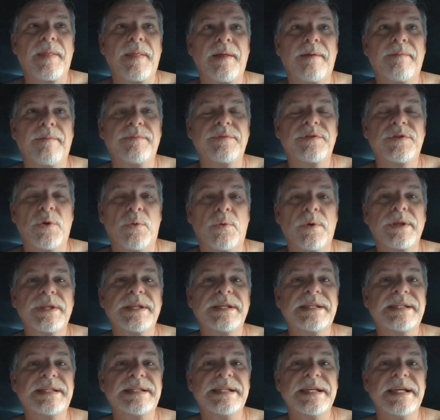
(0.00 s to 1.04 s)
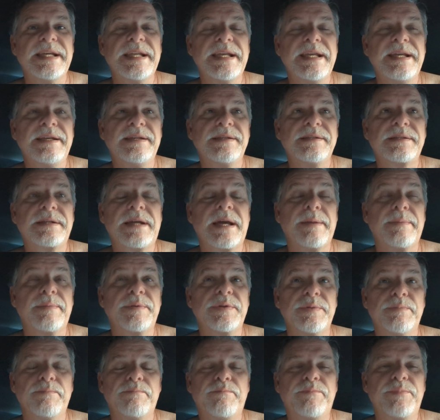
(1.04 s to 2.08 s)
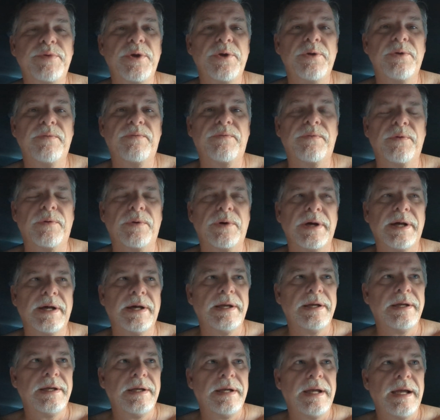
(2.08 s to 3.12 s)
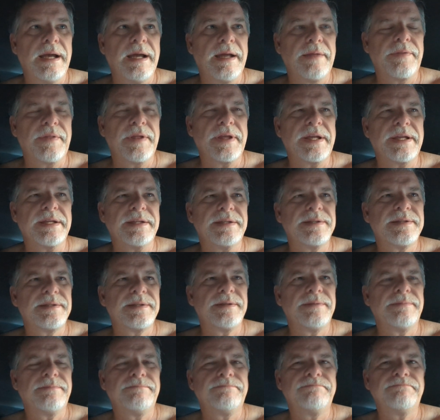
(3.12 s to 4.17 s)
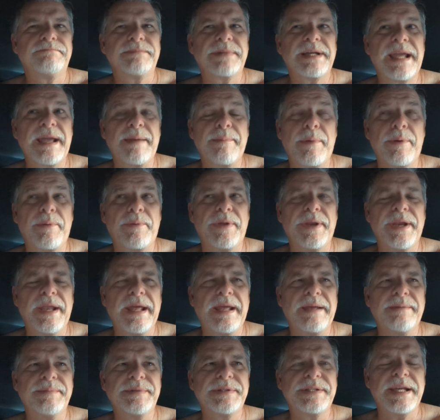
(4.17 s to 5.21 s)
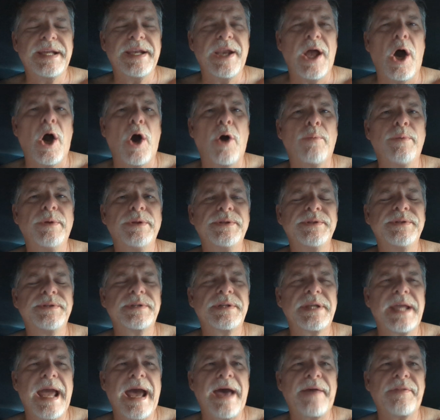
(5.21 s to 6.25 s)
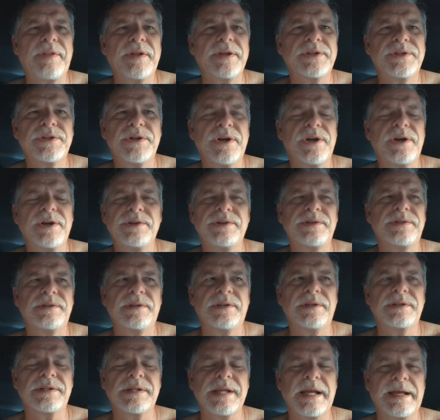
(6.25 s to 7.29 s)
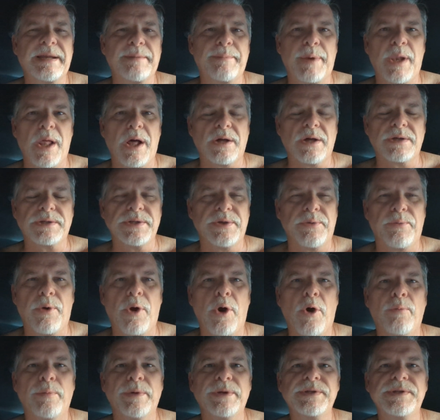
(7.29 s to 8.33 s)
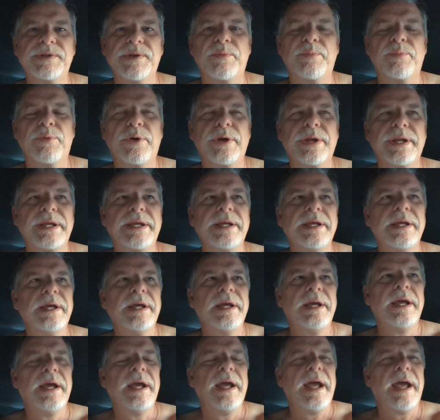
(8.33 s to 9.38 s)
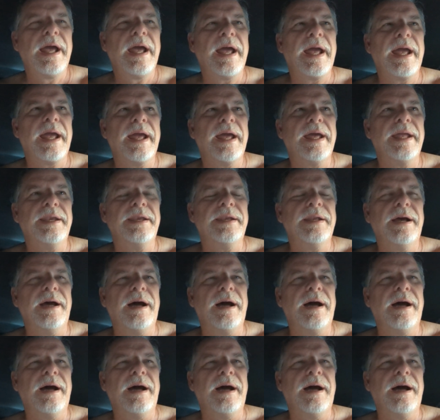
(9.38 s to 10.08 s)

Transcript: uh, toward the city. It's got some beautiful, uh, I think it's, I can't remember the name, St. Albans Catholic Church. Looks like it belongs in Rome. It's so pretty. And